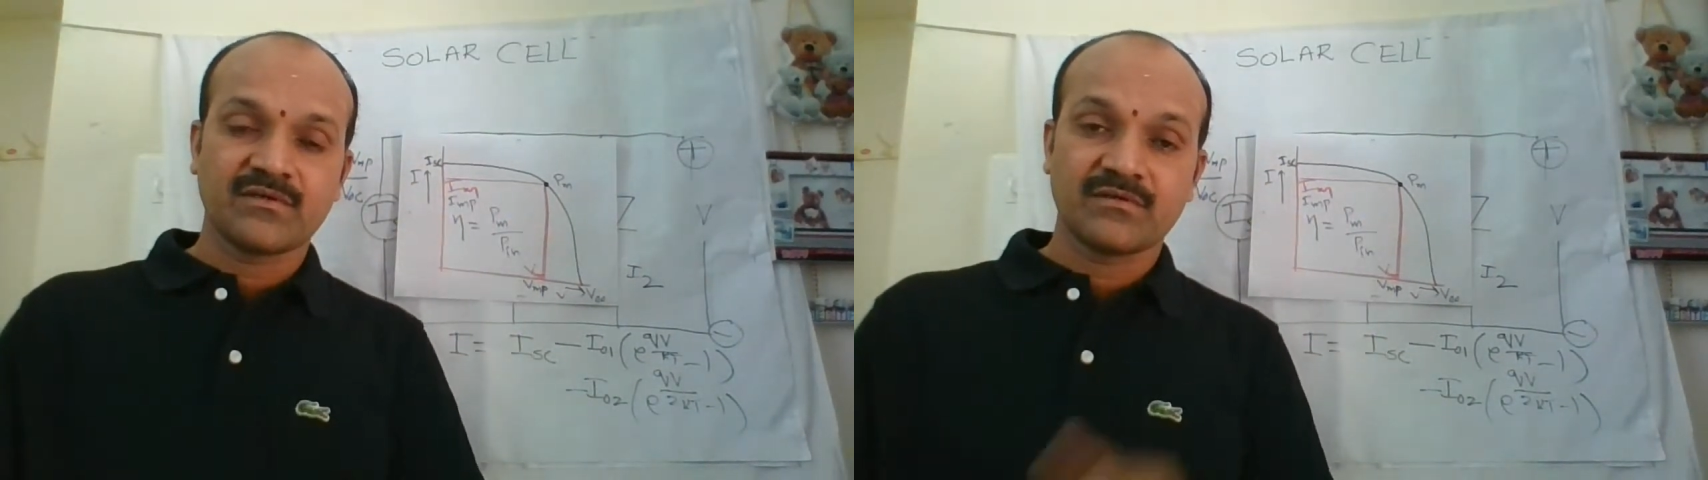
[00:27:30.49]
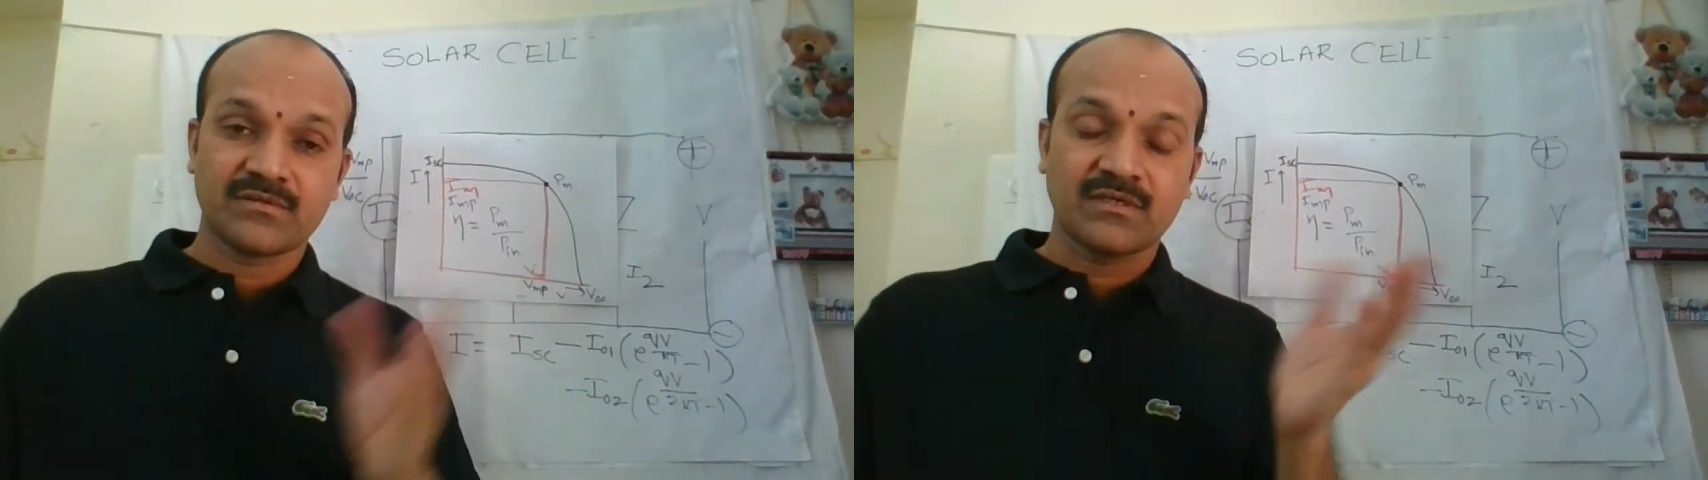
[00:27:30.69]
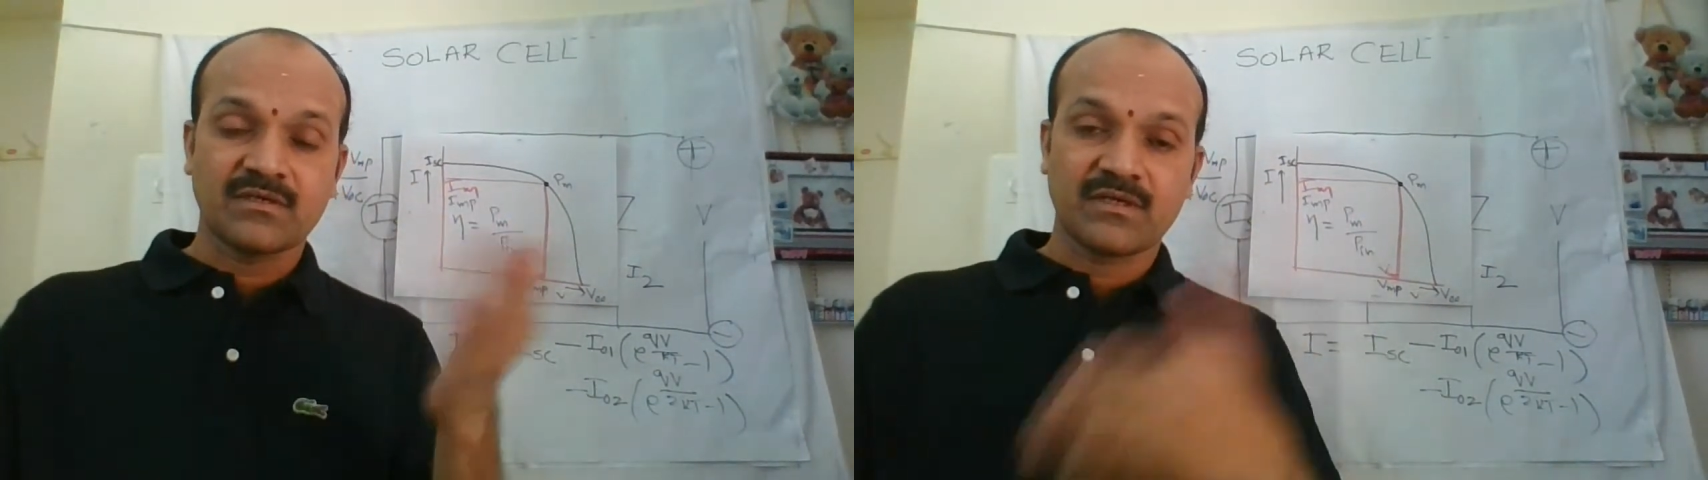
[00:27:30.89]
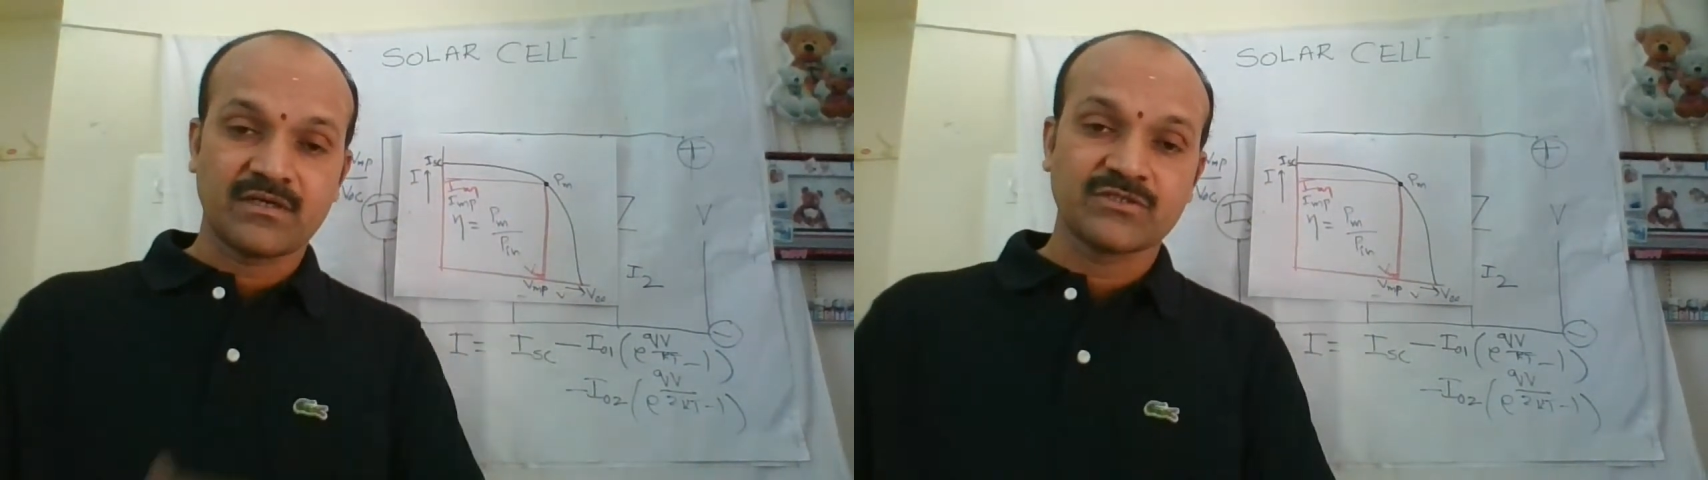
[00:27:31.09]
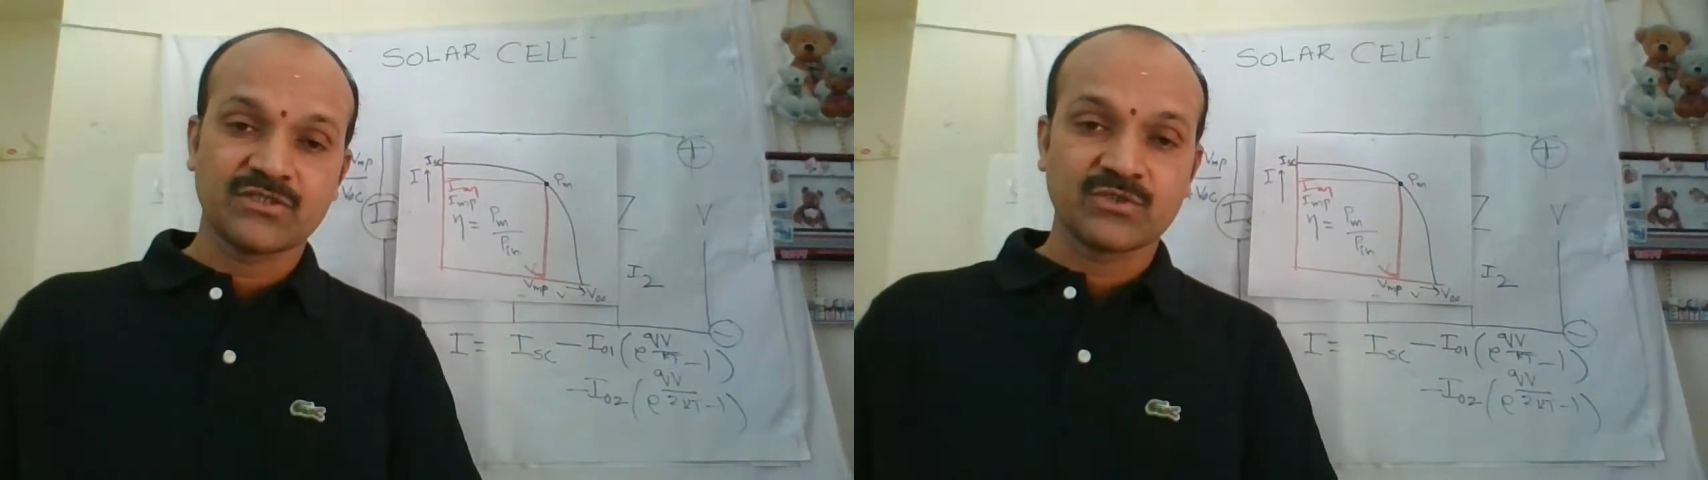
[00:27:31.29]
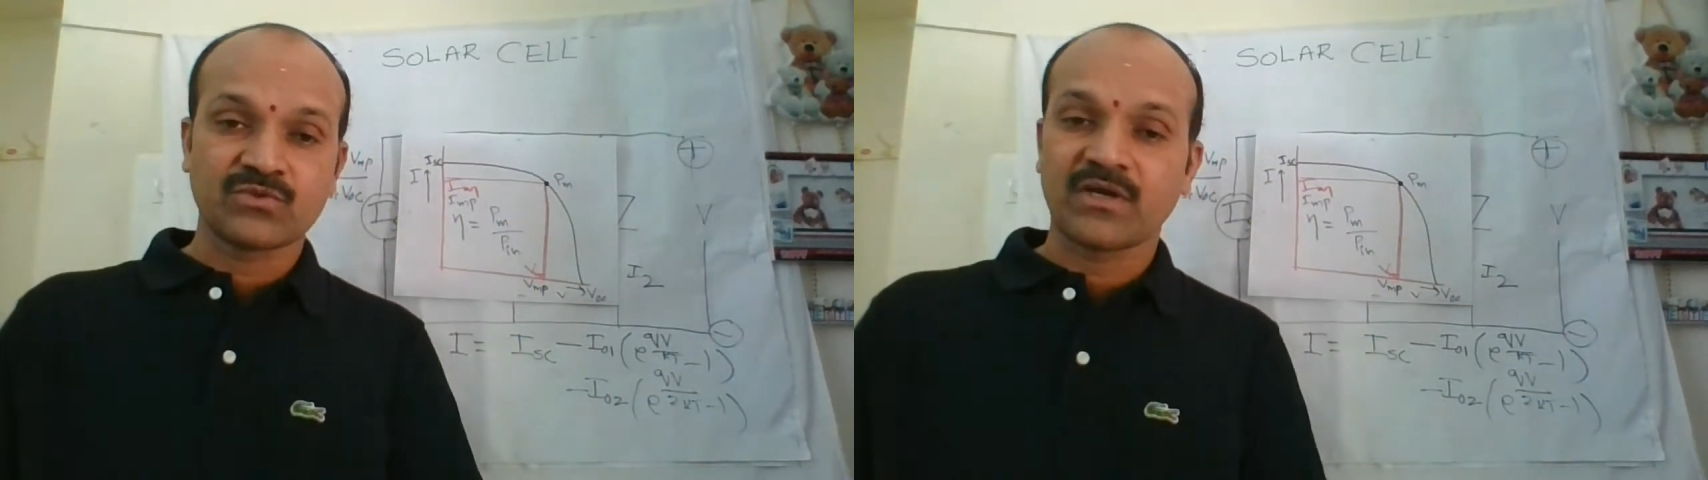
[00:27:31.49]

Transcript: that energy into